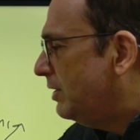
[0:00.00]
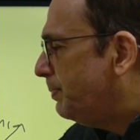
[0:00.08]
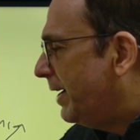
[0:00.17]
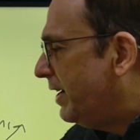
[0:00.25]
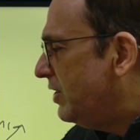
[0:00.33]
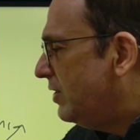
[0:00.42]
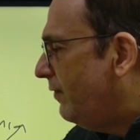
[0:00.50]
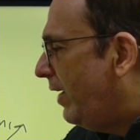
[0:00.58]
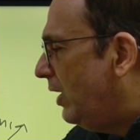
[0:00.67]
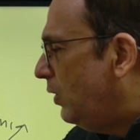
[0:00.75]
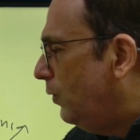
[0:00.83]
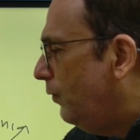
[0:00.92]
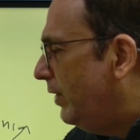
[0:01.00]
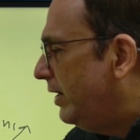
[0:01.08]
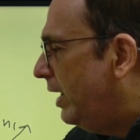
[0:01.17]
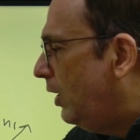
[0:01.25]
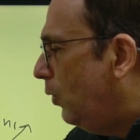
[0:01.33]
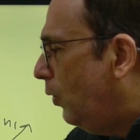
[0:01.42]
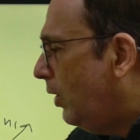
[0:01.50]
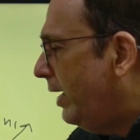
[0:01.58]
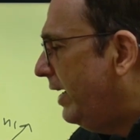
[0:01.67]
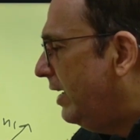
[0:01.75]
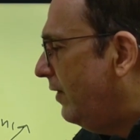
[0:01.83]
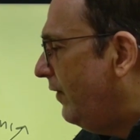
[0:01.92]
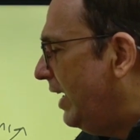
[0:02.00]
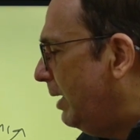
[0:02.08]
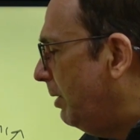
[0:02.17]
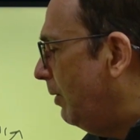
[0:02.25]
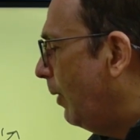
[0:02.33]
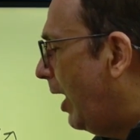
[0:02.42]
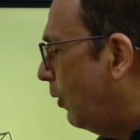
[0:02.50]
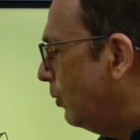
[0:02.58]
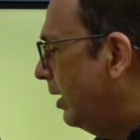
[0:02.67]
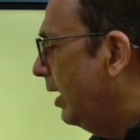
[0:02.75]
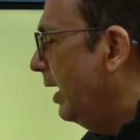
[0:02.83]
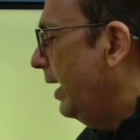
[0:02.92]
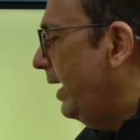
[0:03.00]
expectation value with the local hidden variable bound